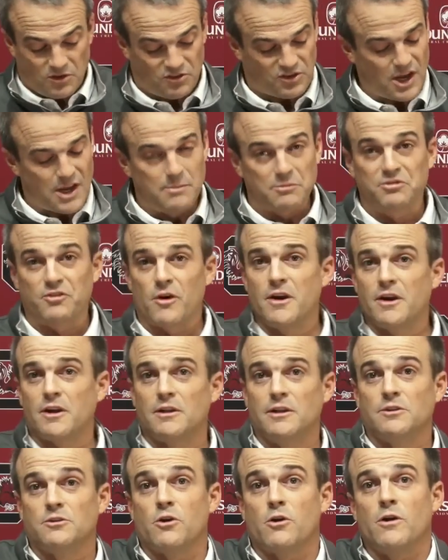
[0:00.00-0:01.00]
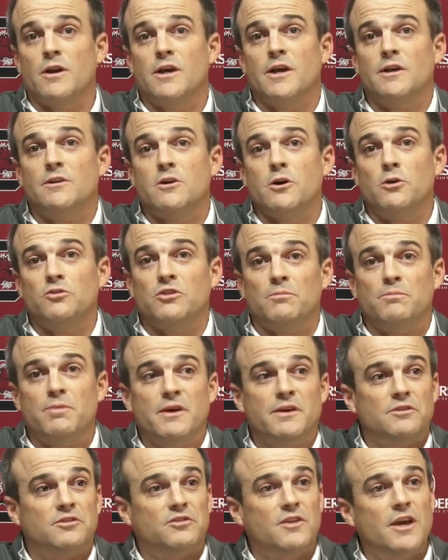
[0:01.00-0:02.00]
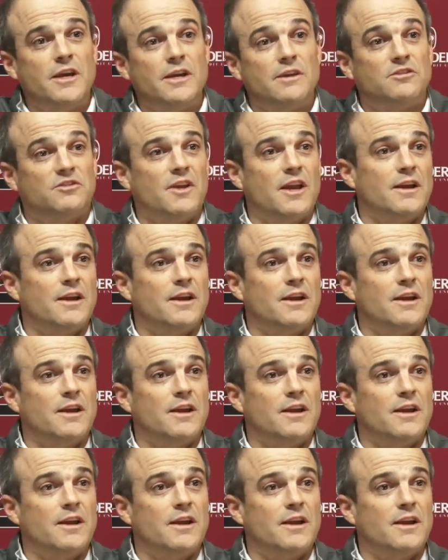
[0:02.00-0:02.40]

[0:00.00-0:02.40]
James Franklin, current head coach at Penn State.